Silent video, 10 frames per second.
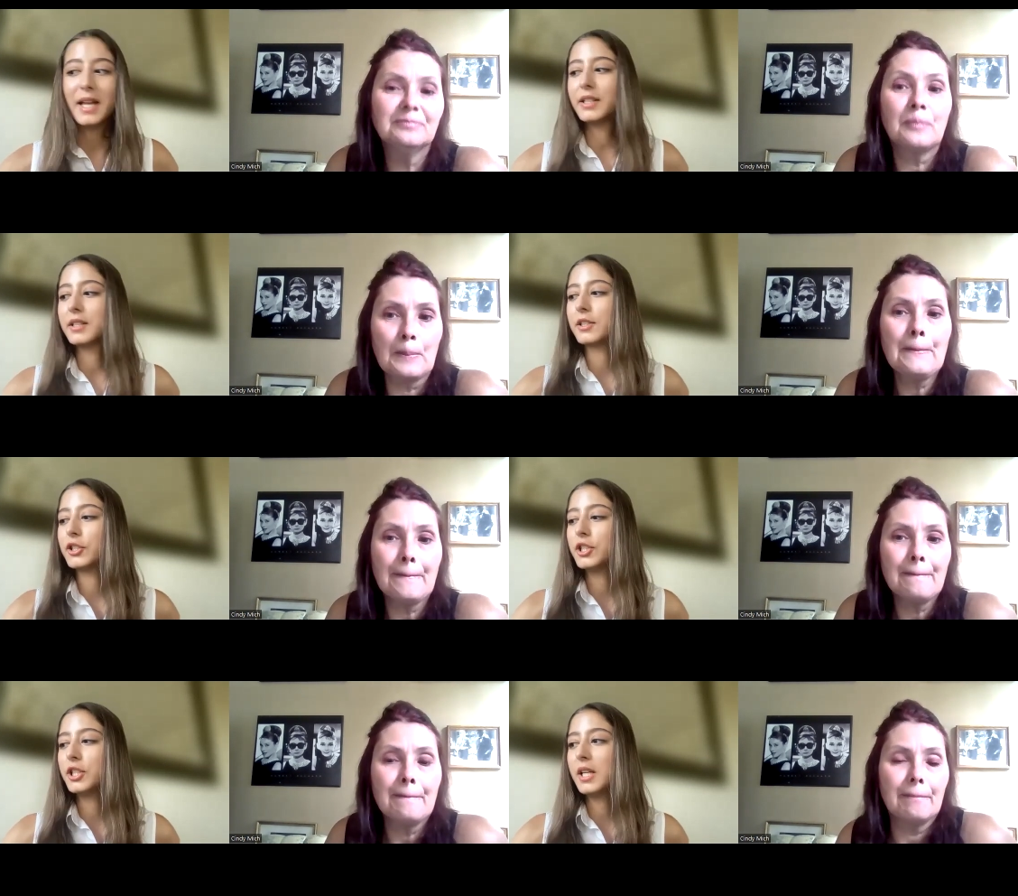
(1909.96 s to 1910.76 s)
Speaker 1: and
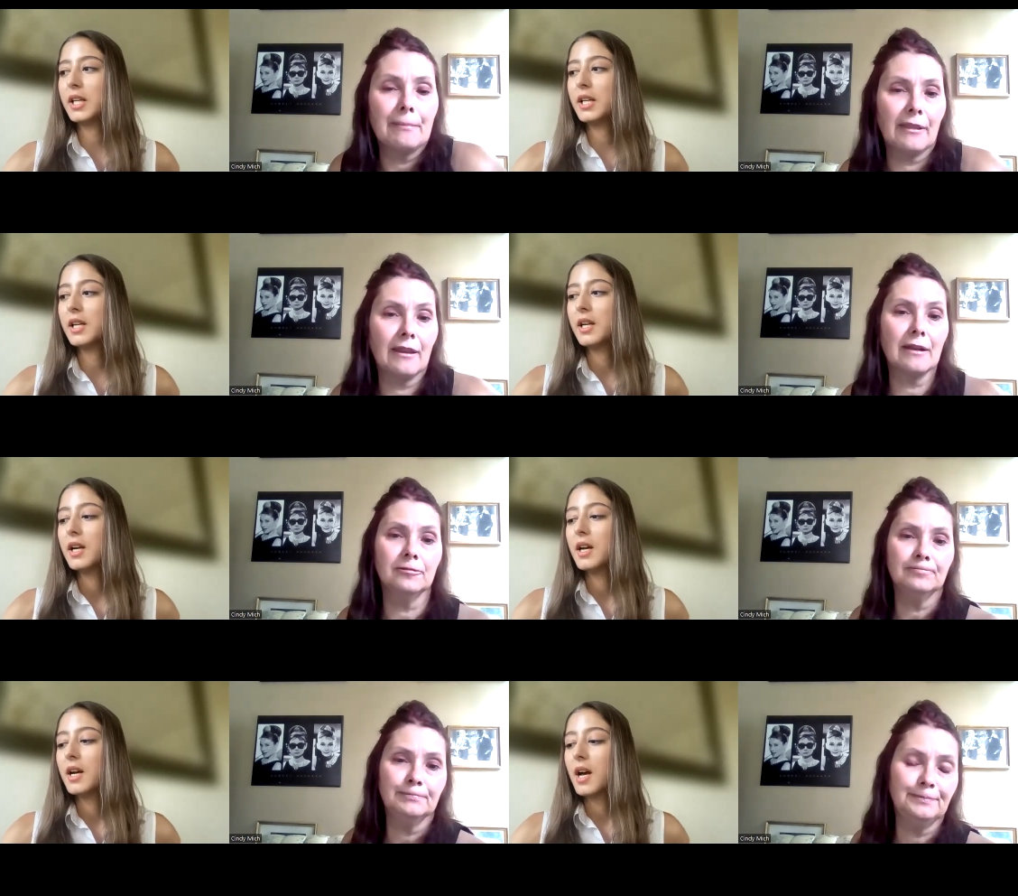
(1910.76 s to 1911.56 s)
she
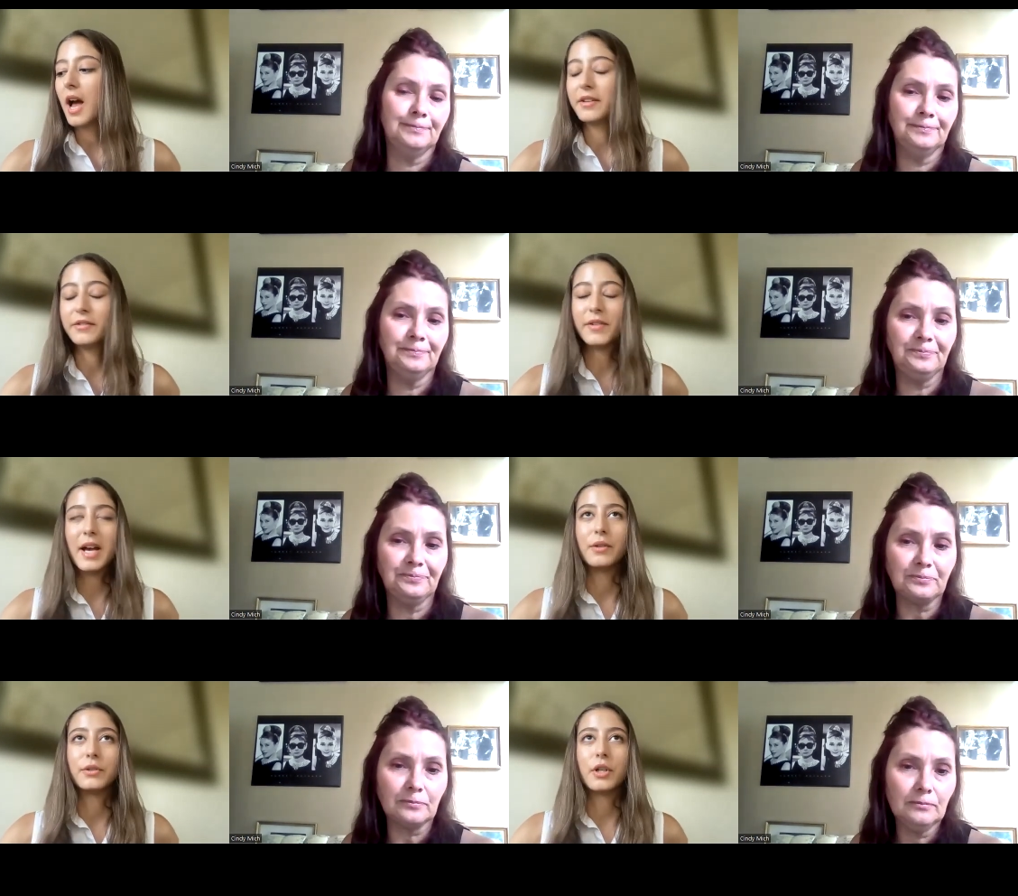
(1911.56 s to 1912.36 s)
I
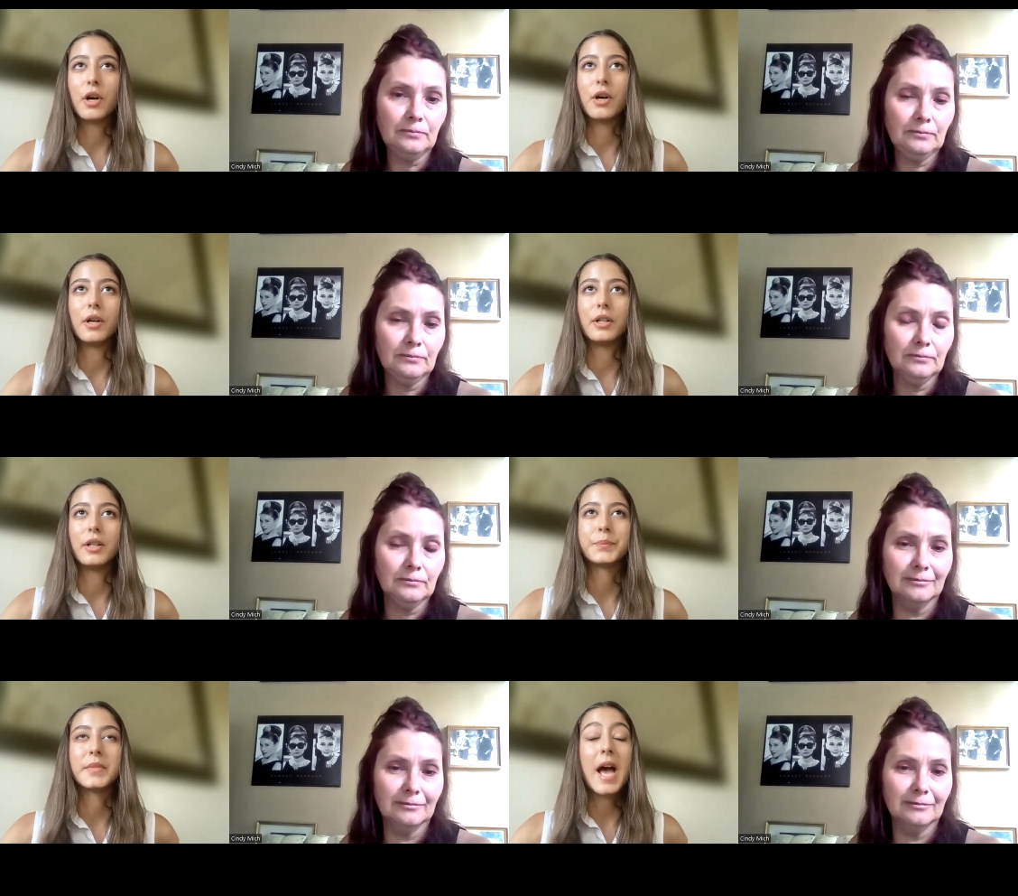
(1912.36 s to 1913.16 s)
found on
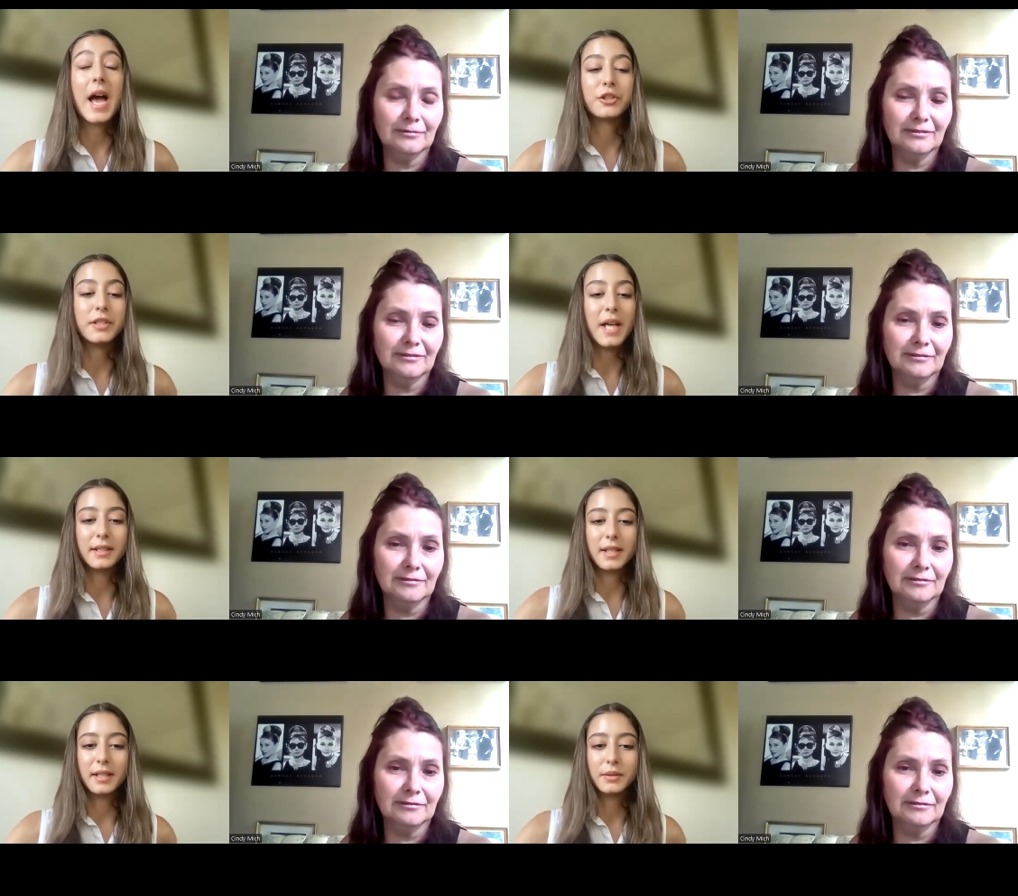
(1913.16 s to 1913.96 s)
Actors
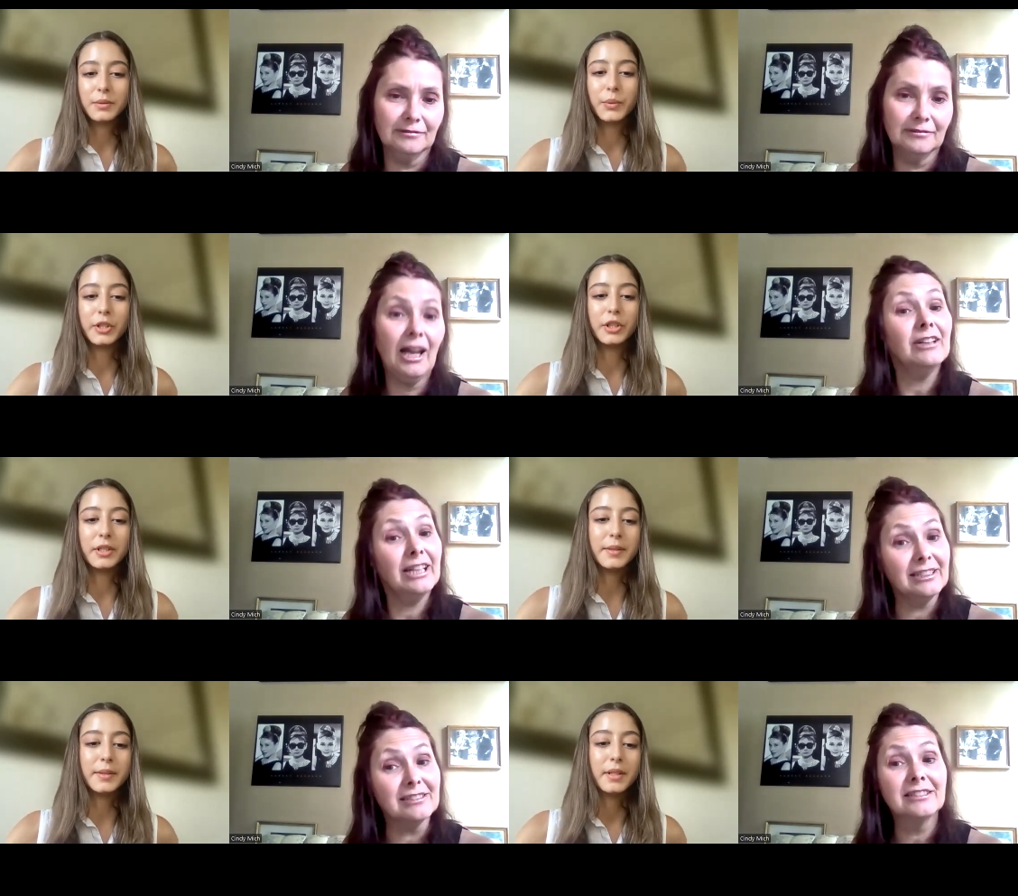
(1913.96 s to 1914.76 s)
Access, which is
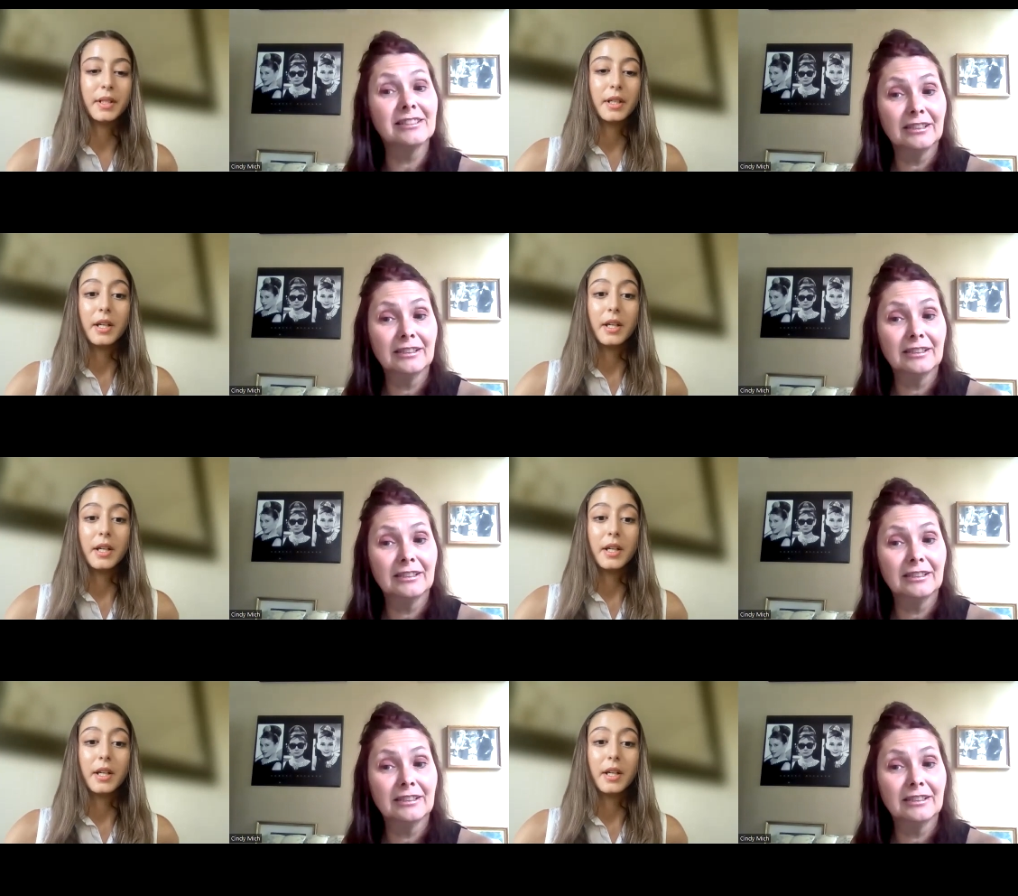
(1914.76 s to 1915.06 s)
nice.